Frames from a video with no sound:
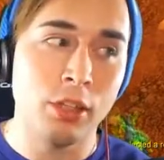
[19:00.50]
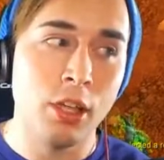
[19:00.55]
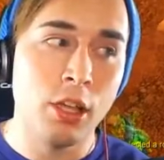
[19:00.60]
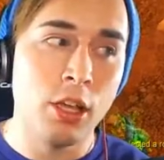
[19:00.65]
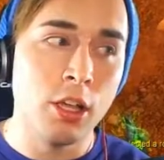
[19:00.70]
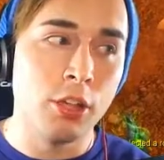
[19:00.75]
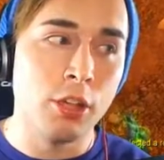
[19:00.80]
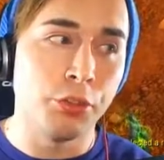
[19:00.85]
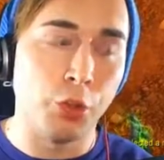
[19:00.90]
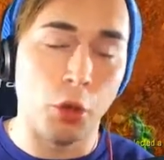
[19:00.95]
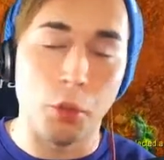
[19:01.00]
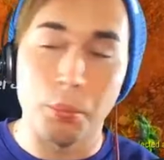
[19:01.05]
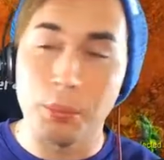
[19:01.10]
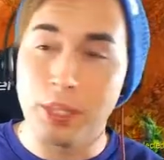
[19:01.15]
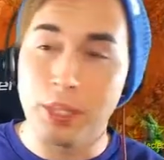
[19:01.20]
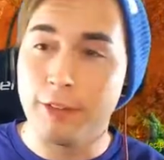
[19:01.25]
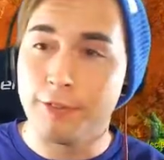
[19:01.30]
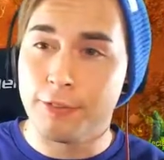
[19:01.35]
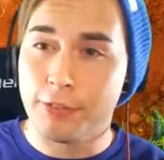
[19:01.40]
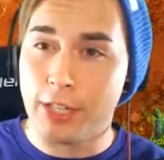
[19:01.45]
Don't be
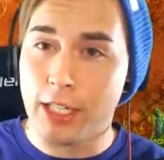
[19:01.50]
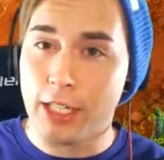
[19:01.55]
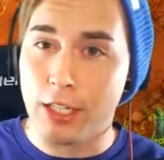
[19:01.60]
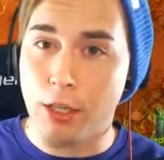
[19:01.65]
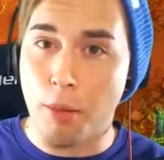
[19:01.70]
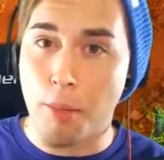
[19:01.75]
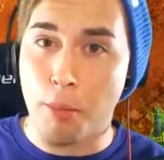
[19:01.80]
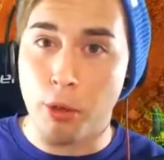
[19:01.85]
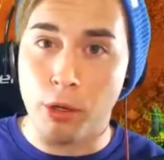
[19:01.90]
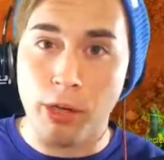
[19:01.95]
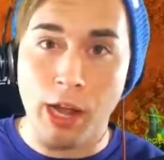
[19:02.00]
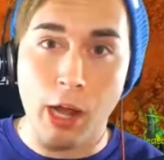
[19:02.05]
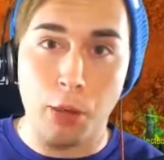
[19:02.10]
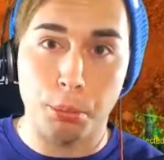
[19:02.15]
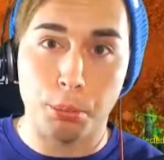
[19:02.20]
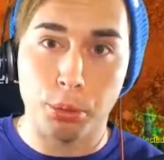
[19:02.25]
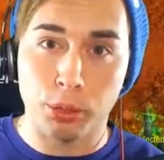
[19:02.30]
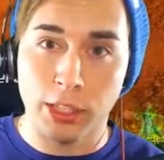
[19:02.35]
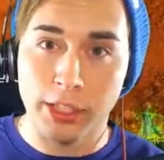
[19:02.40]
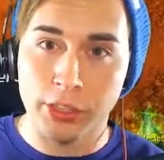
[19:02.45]
afraid to put out
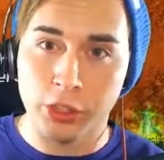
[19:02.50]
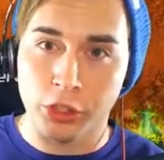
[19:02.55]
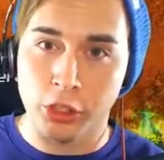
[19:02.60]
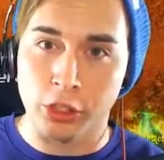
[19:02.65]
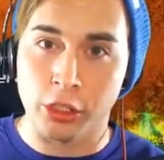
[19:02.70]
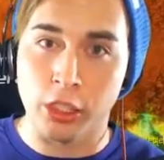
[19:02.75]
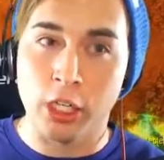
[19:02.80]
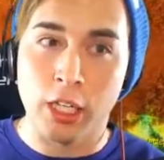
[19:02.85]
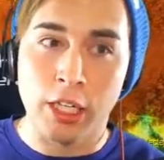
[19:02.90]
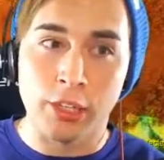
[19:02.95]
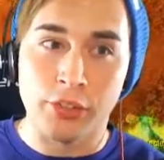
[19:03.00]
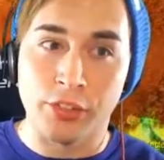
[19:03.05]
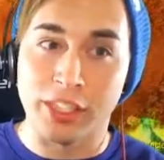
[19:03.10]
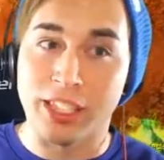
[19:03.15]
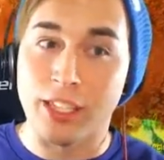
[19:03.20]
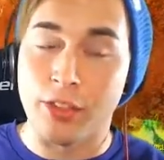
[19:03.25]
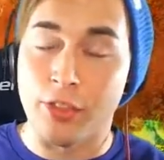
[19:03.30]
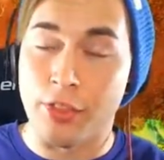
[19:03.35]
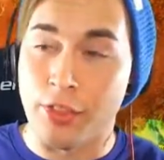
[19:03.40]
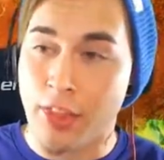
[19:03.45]
pressure to
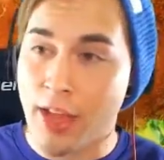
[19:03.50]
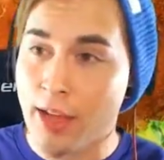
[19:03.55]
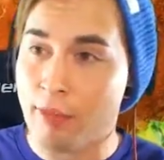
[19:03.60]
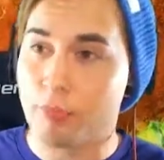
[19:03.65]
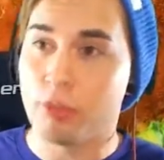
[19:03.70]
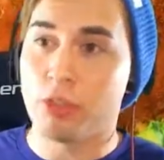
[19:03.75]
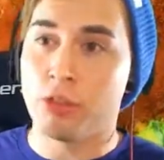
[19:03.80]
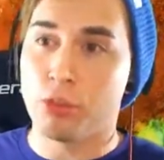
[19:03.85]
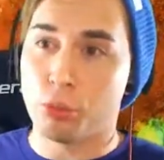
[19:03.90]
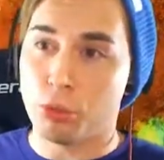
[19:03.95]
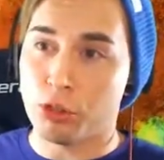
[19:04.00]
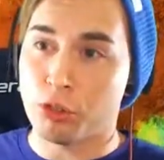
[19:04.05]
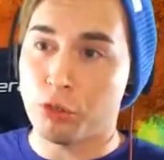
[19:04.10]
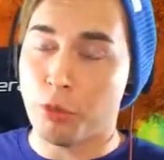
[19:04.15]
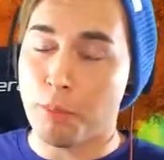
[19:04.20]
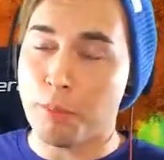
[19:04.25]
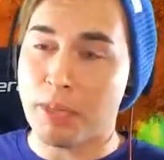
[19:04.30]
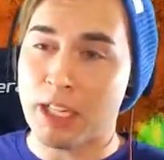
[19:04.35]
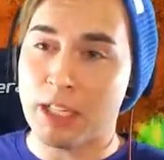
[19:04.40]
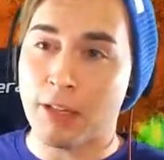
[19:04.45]
get them to switch from
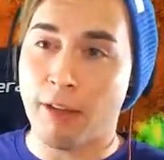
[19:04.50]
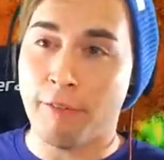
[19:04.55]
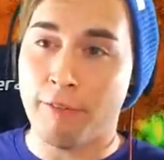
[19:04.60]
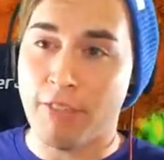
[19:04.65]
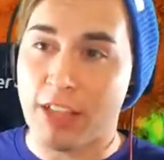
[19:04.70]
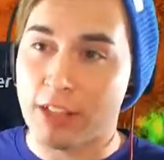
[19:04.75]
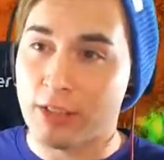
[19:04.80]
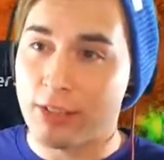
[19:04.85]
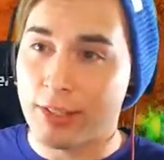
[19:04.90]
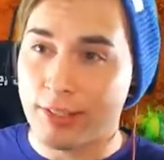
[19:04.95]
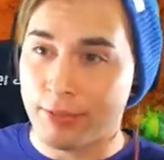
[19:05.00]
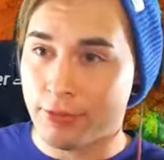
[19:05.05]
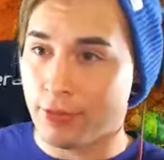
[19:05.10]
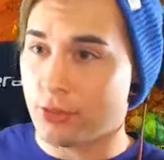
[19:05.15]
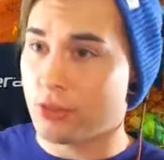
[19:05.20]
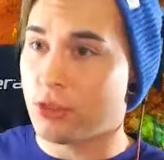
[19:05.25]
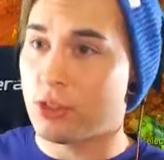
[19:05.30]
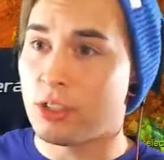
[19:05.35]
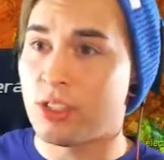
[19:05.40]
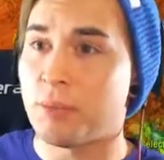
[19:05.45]
being offensive
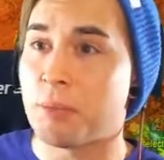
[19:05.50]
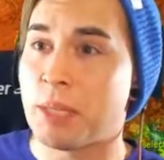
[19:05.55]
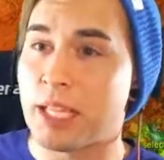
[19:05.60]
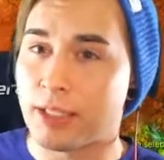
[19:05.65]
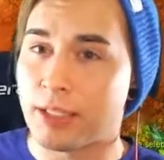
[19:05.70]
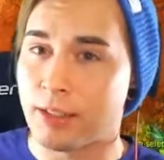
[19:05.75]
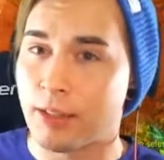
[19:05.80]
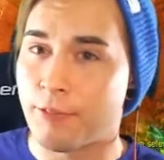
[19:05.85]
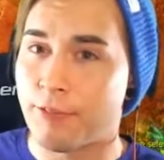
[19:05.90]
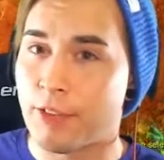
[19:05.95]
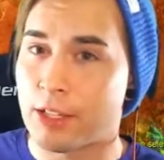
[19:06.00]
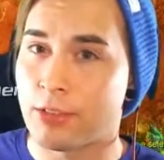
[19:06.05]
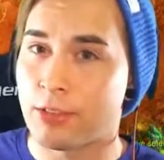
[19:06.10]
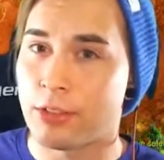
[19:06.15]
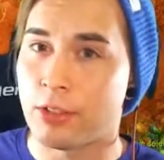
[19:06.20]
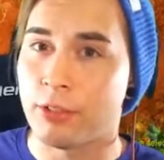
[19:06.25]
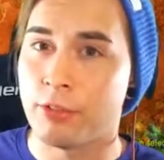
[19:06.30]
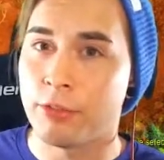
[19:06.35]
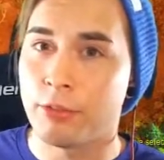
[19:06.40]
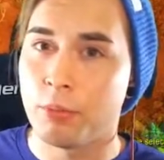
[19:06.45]
to being defensive.